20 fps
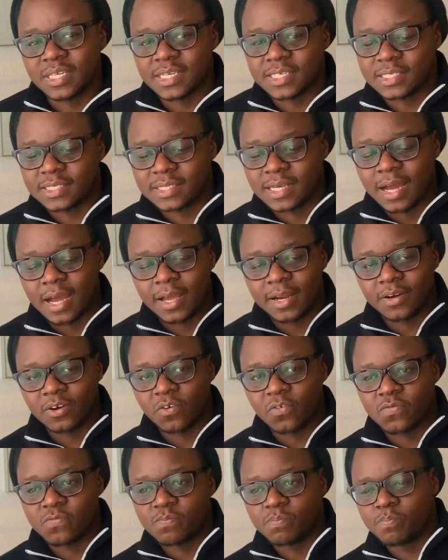this kind
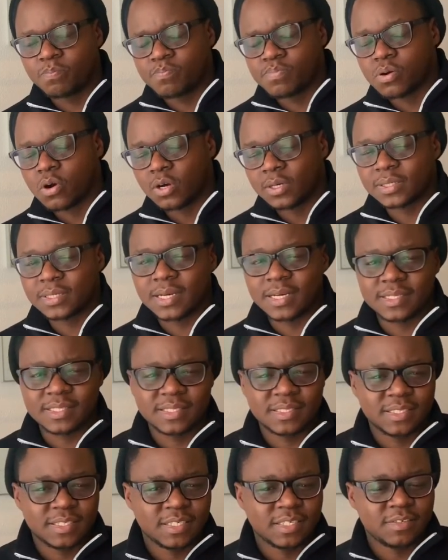of
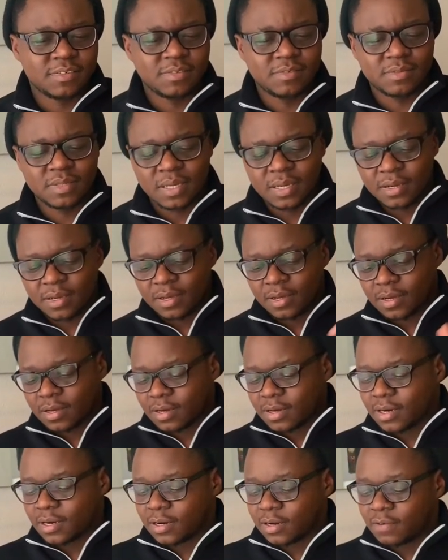podcasty
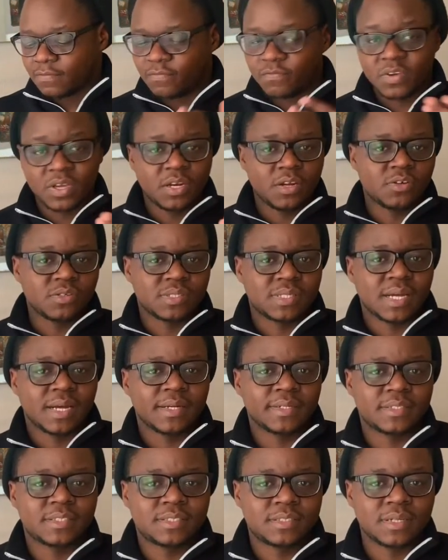videos
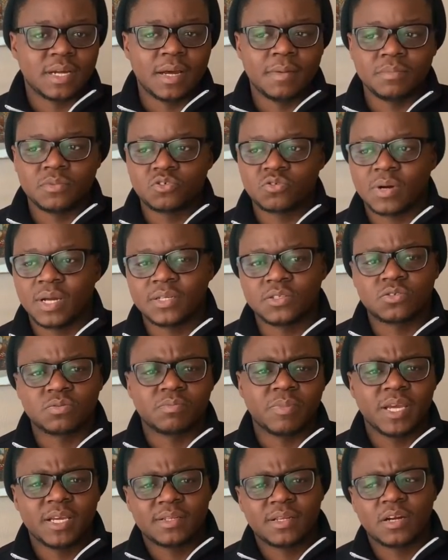that I'm trying to
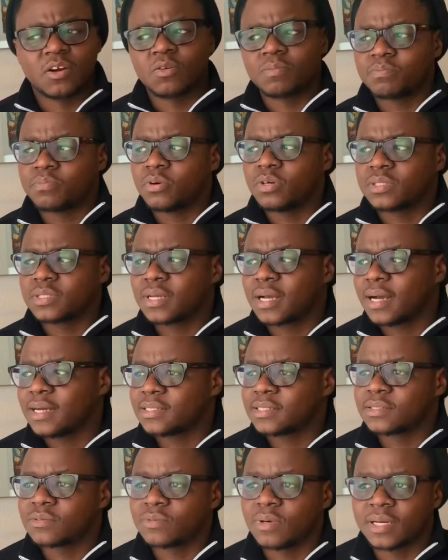make. They're not
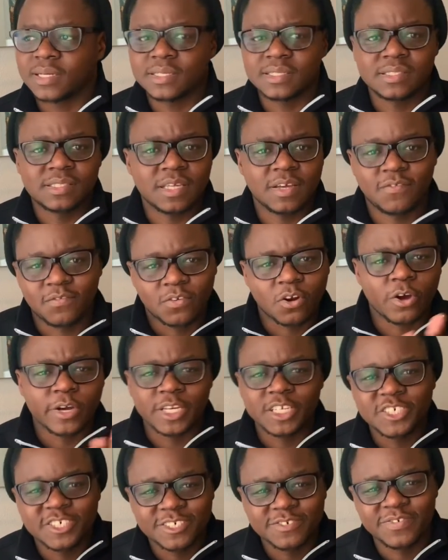podcasts, or I can say
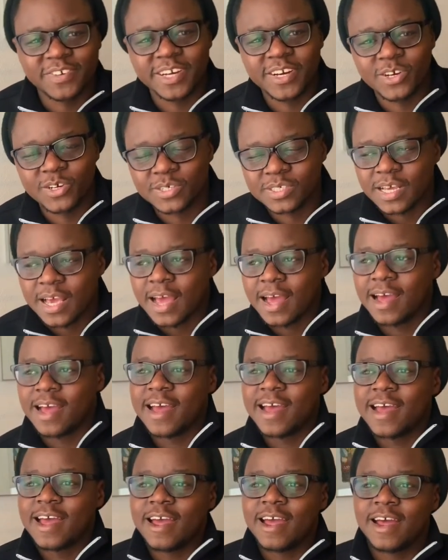vloggish videos.
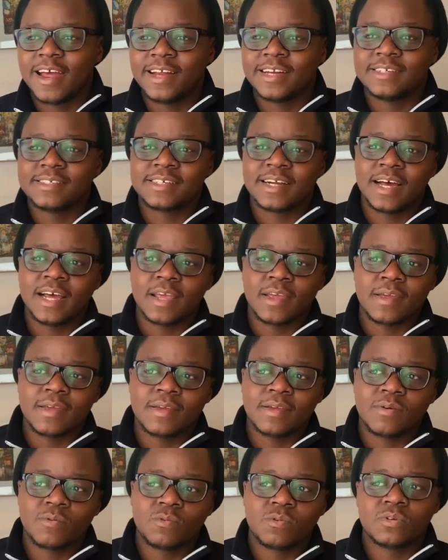And
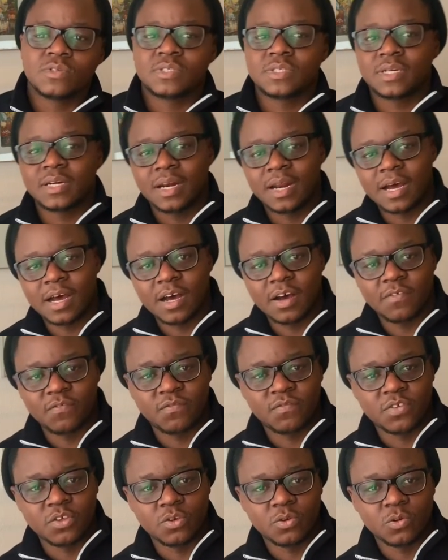I would
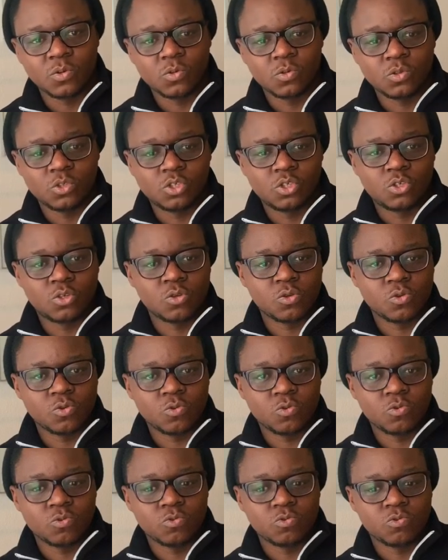love you
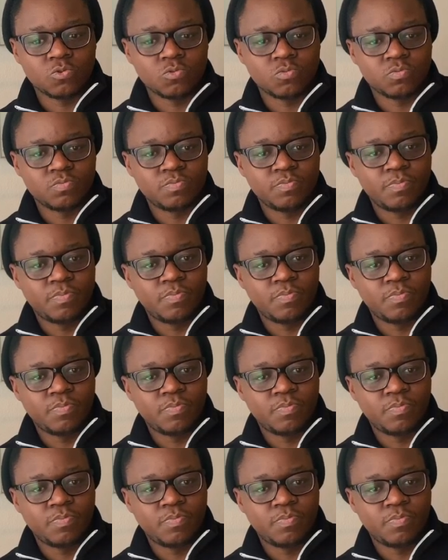to